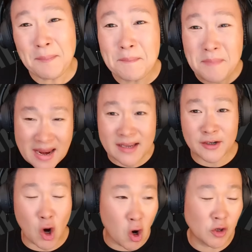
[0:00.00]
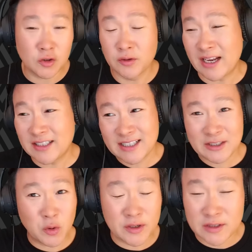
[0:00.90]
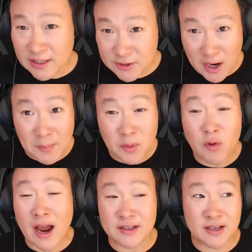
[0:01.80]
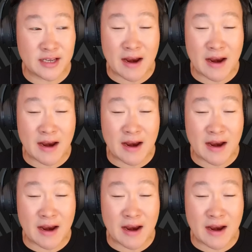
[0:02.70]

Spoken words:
Make an article that just sort of like summarizes